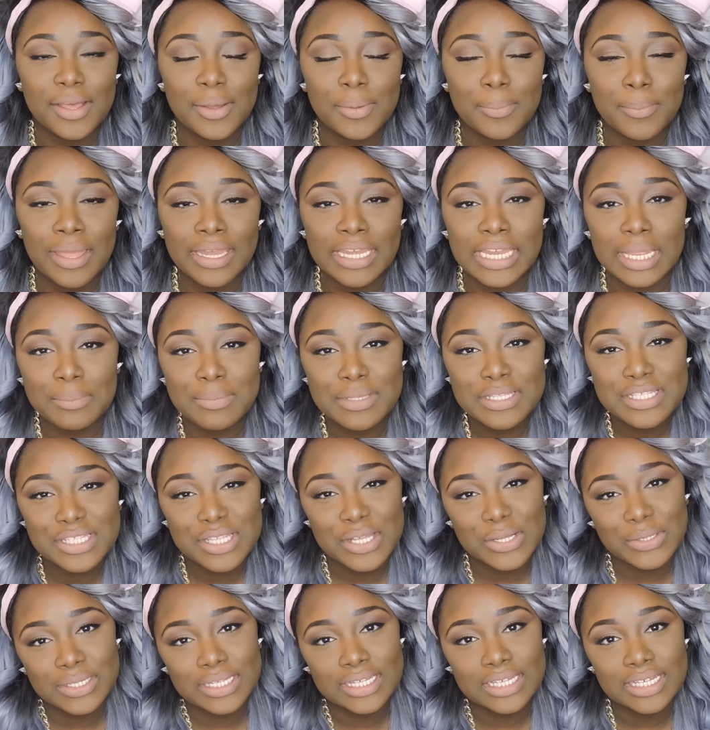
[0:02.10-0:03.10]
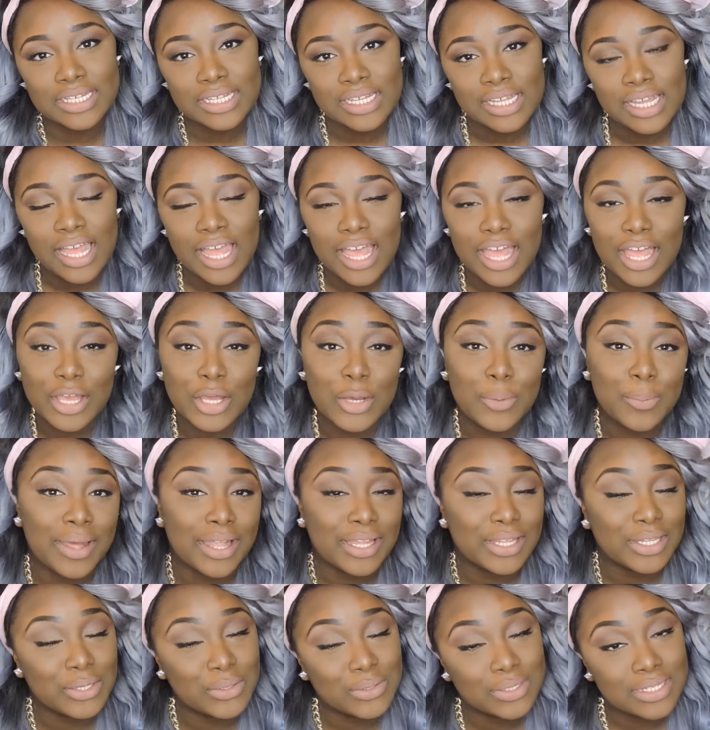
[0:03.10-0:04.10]
Um, my name is Lola. I go
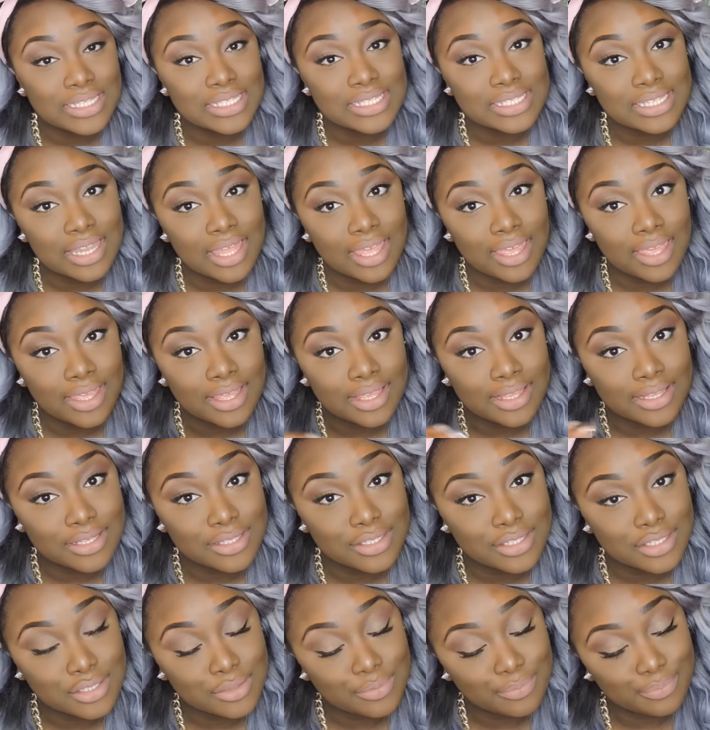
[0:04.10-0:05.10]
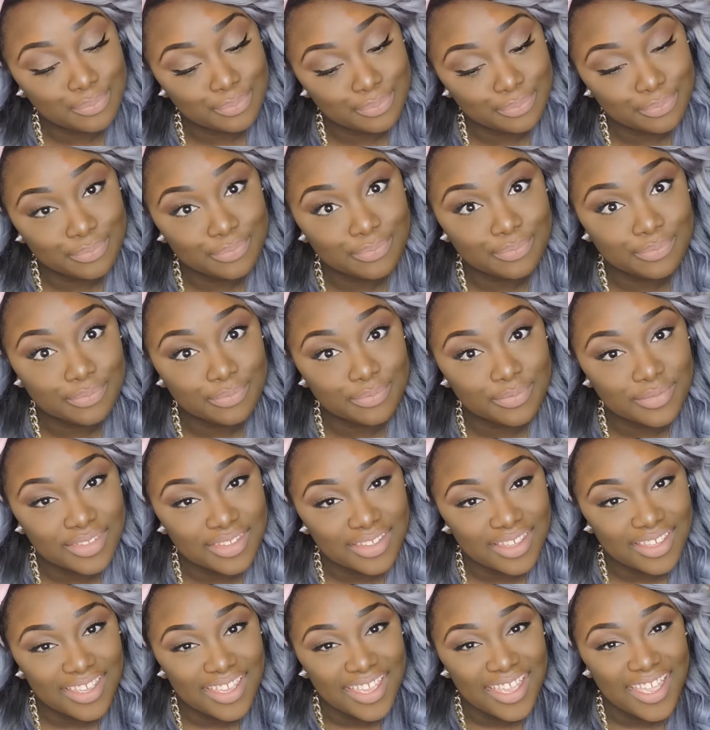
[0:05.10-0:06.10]
by Lola Slays.
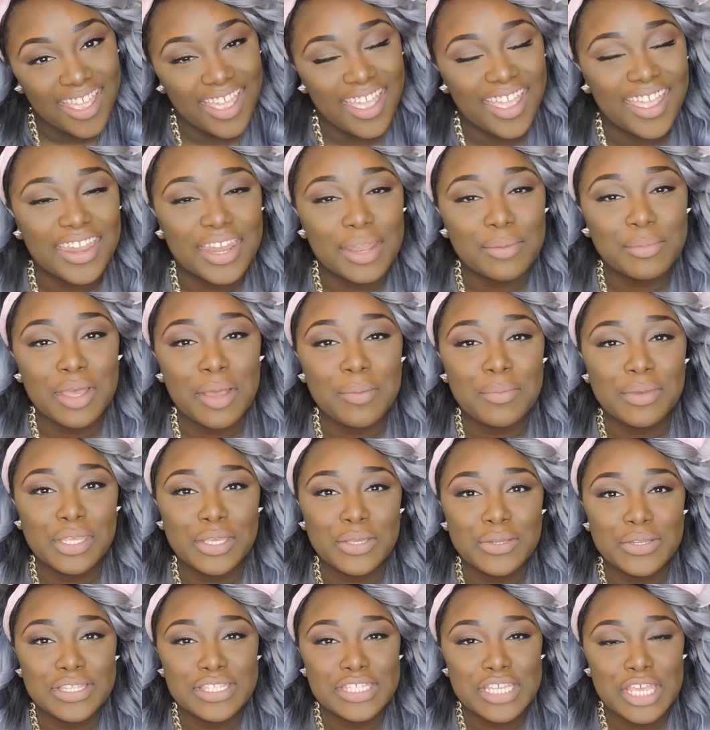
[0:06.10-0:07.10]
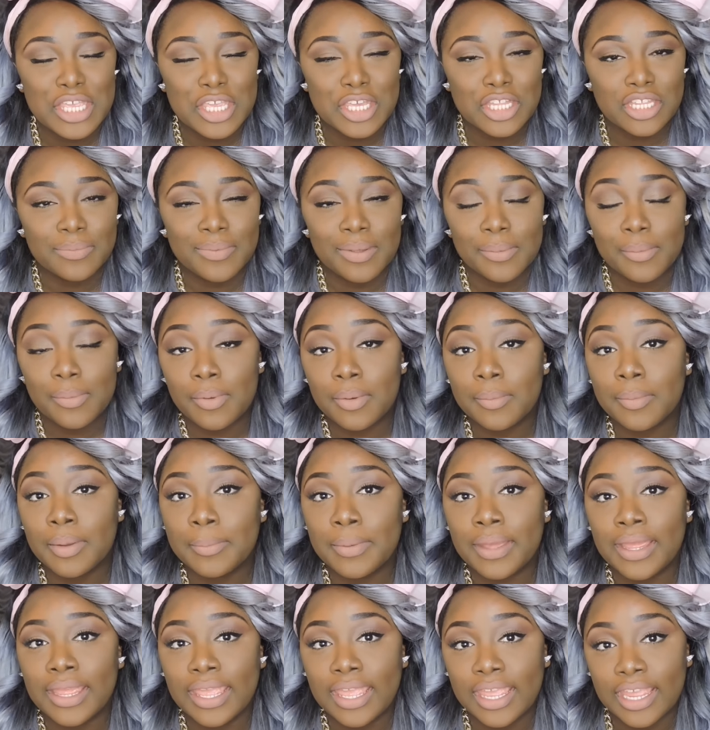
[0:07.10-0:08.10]
And I'm coming to you to tell you a little bit more
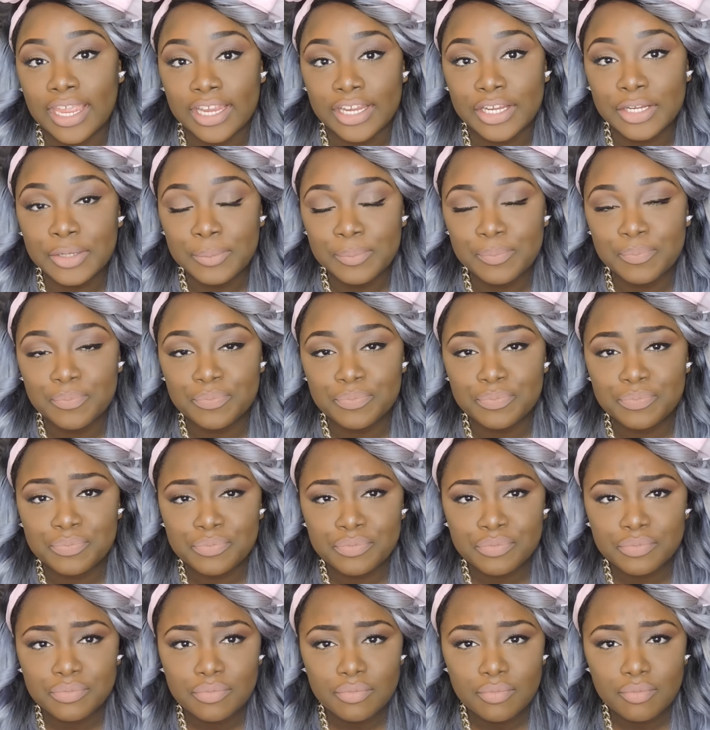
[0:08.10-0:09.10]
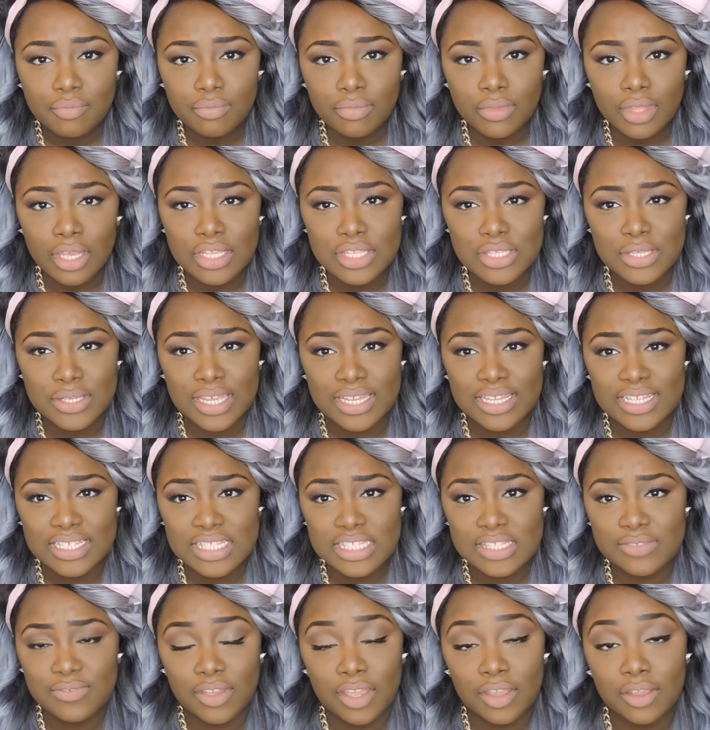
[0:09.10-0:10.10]
about my hair. So yeah,
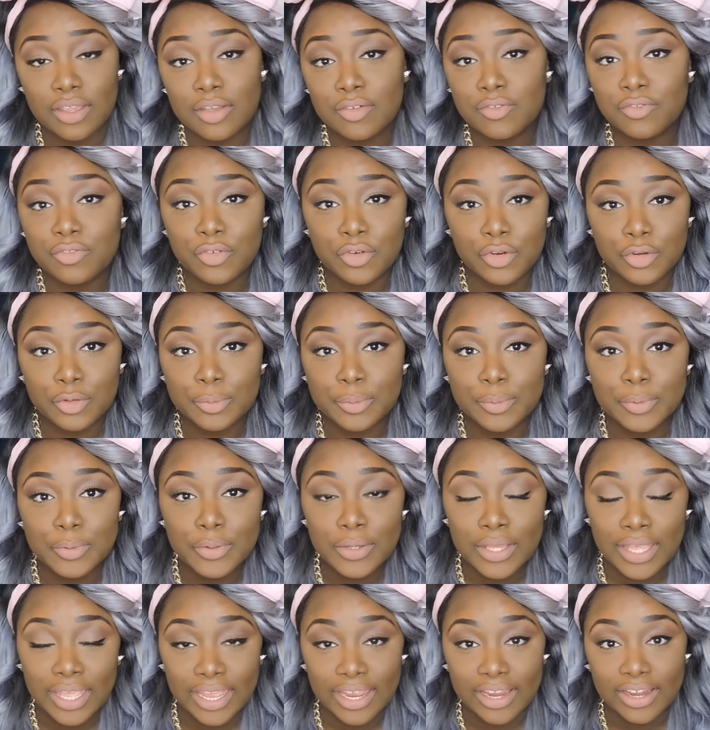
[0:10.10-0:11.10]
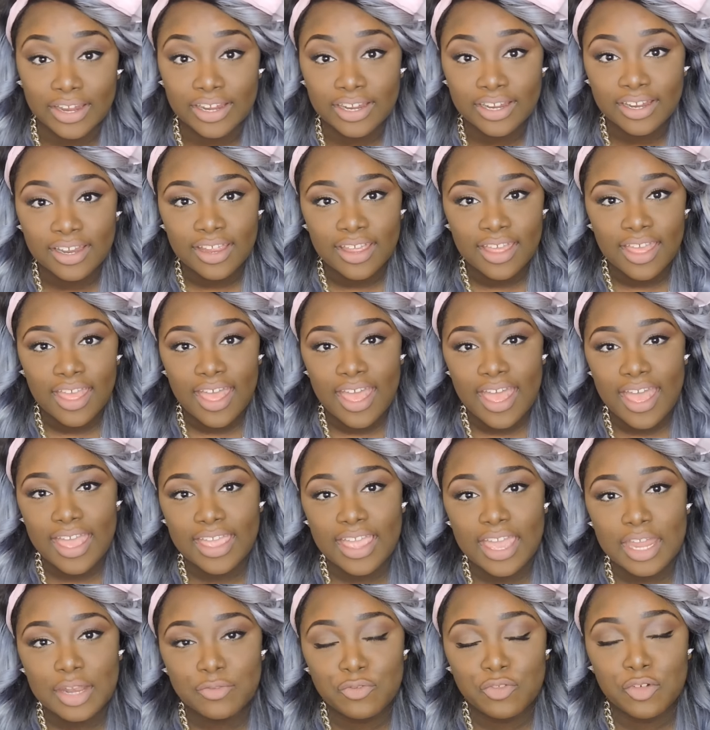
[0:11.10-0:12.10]
this is very affordable hair.
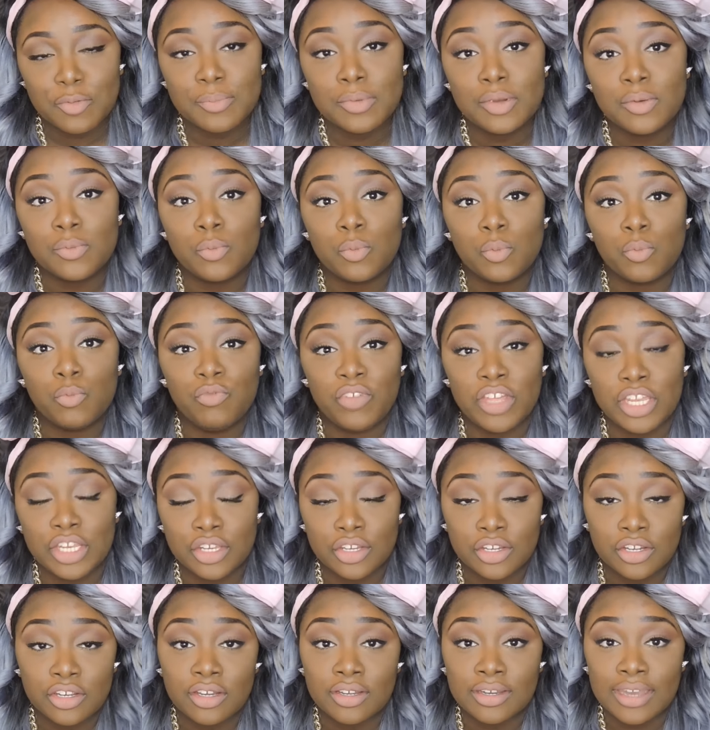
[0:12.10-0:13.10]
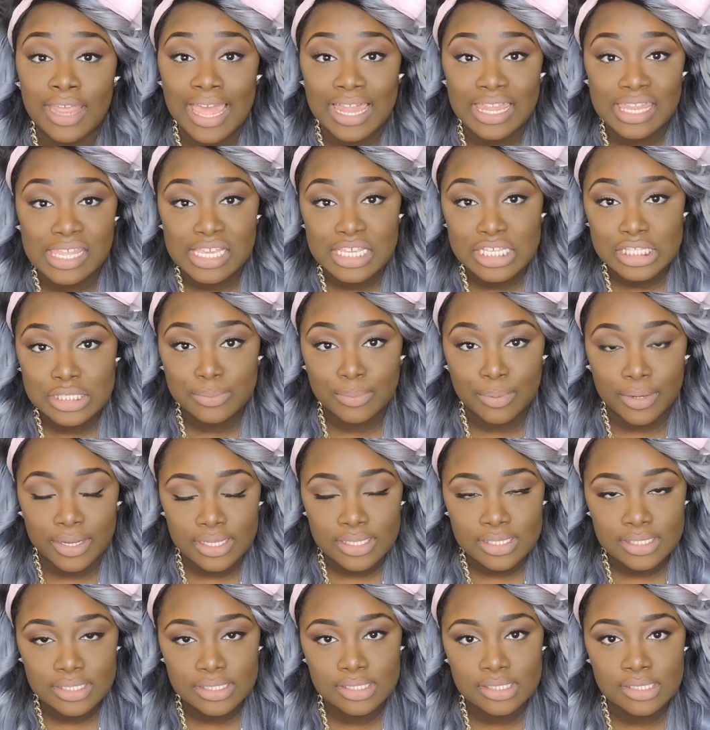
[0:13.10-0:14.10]
I got it from a vendor on
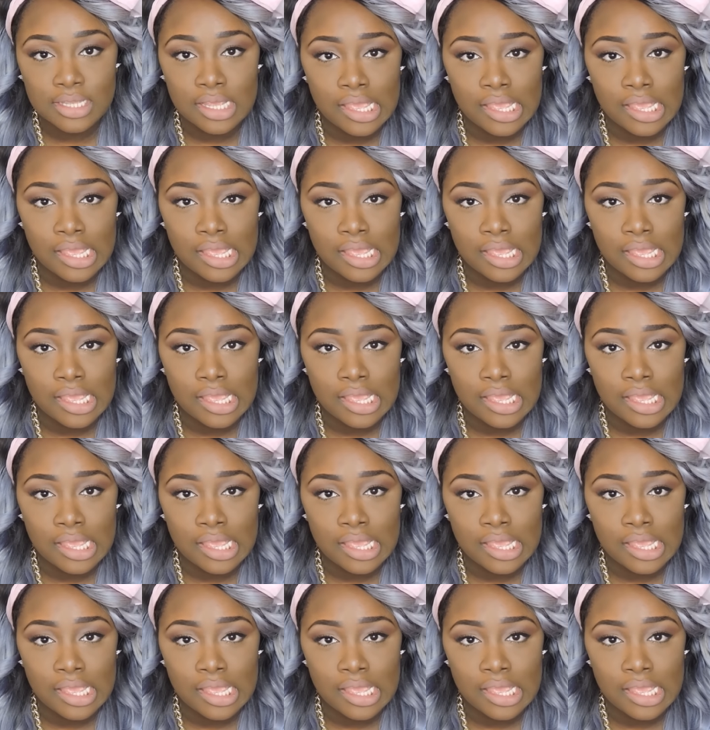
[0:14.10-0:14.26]
AliExpress.